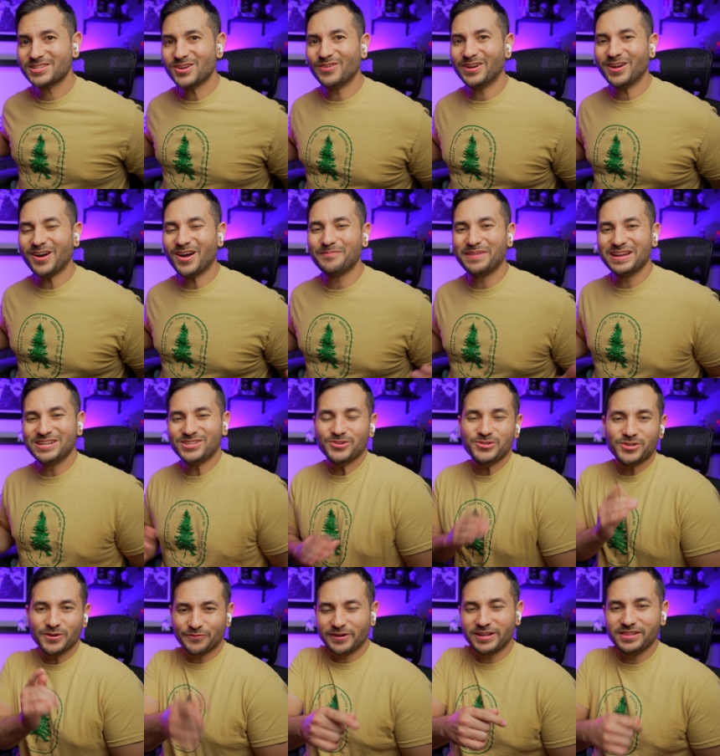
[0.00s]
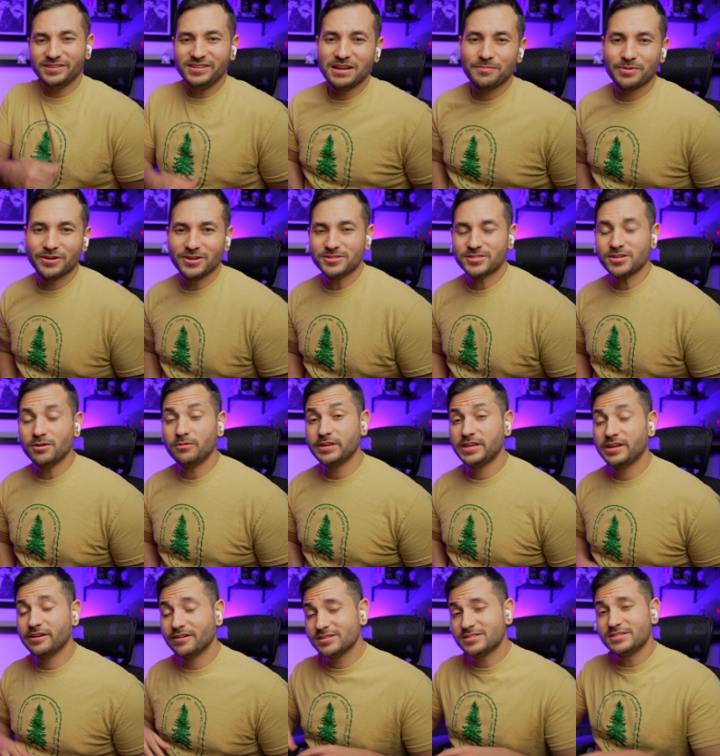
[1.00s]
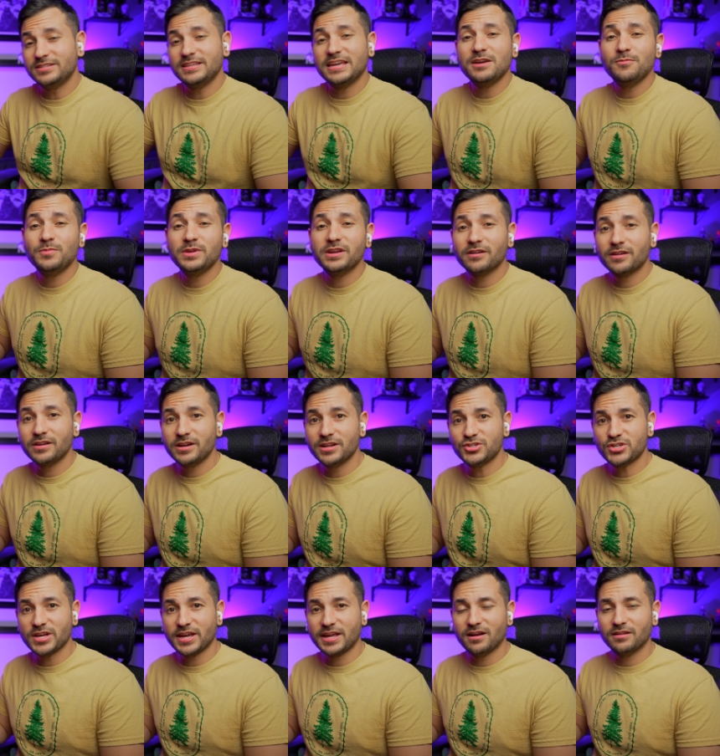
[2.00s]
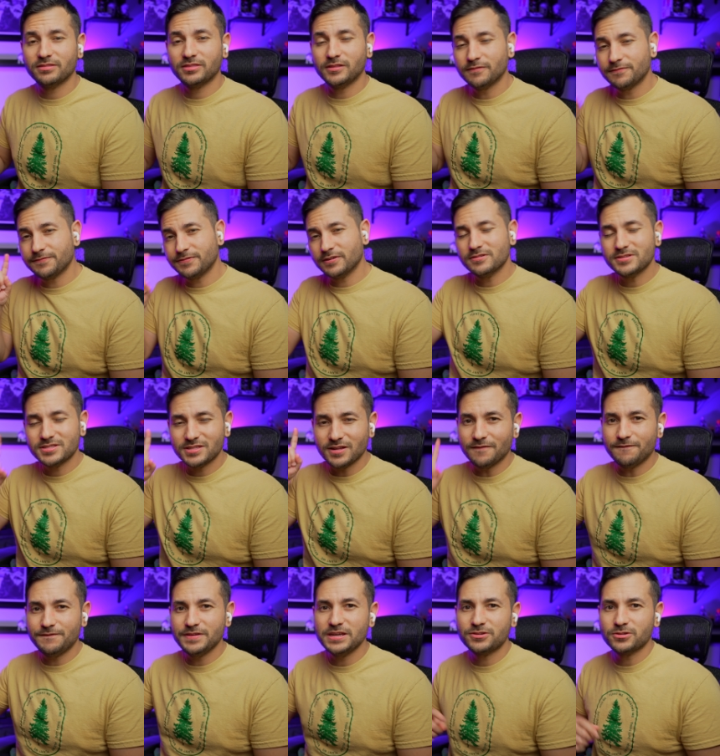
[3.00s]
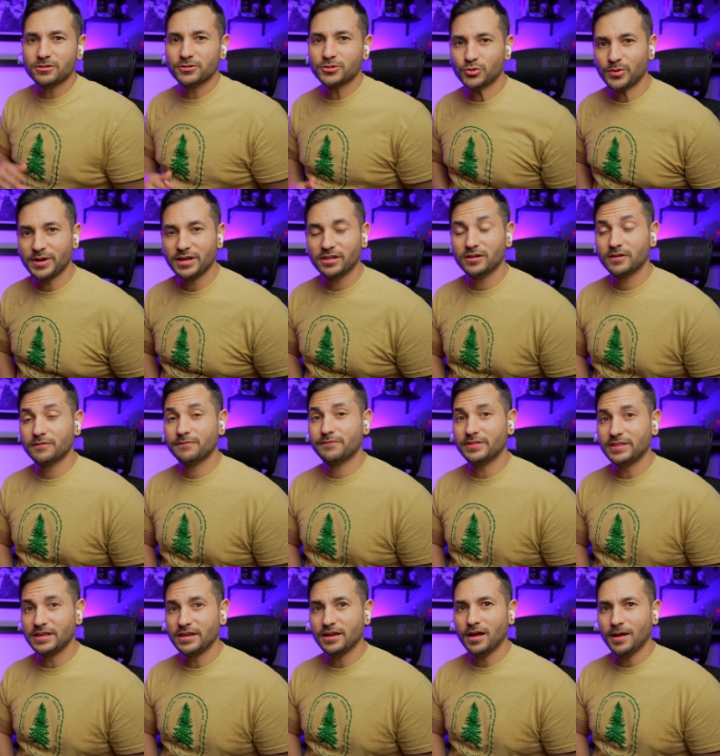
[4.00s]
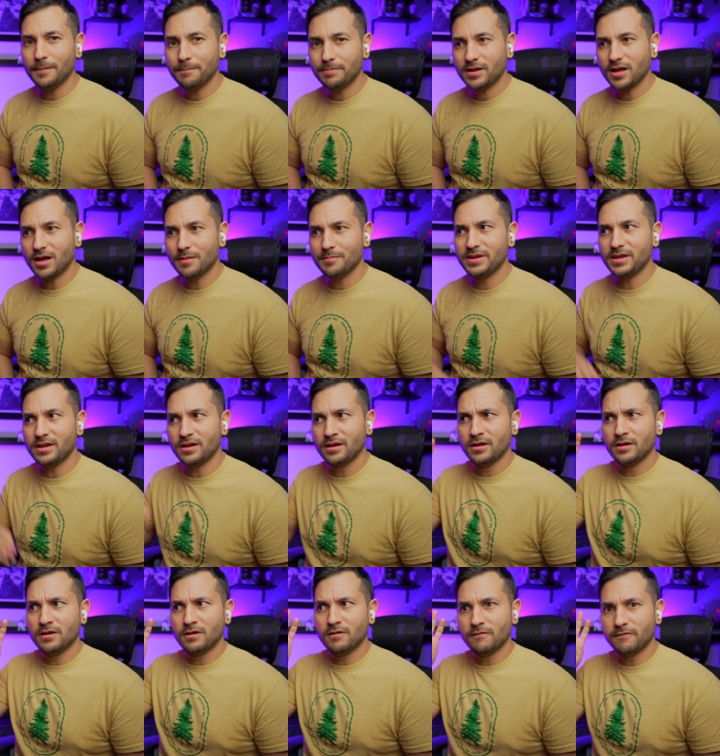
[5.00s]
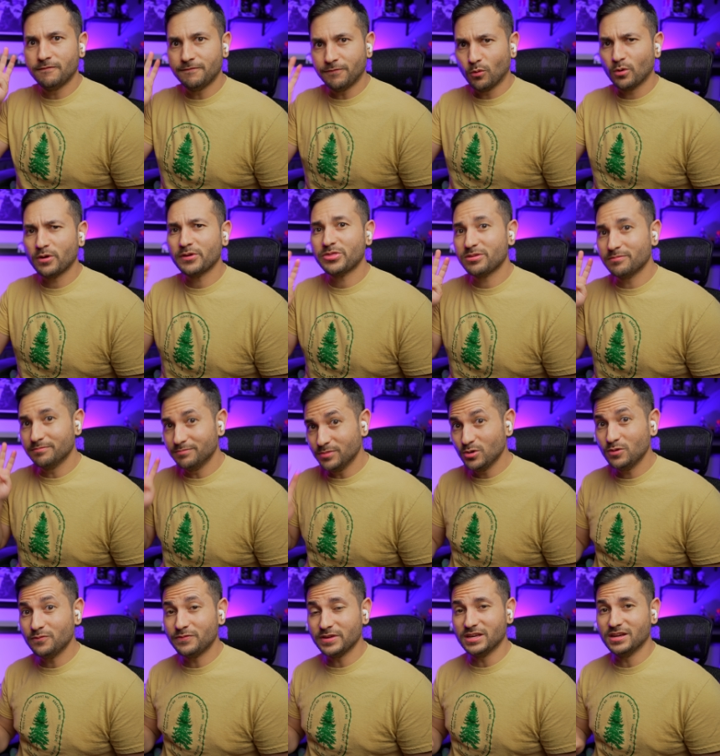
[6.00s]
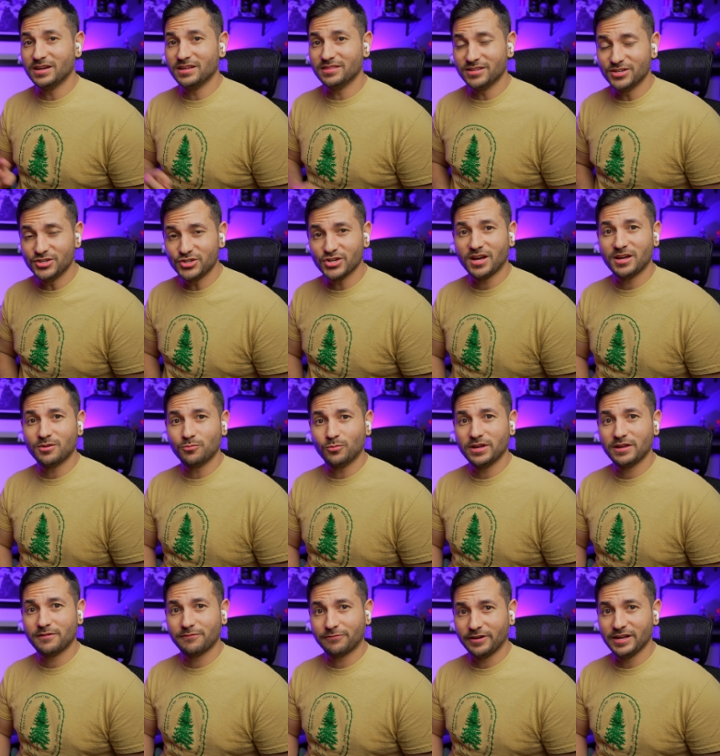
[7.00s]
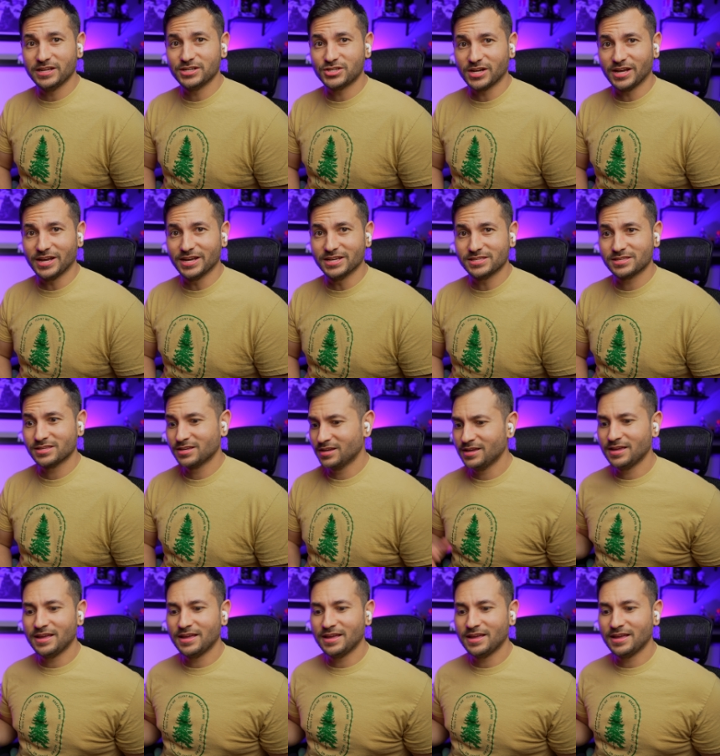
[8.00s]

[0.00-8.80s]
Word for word: going on my dude, your friendly neighborhood Tony here and today we are going to check out the first official trailer for the upcoming fourth movie in the John Wick franchise,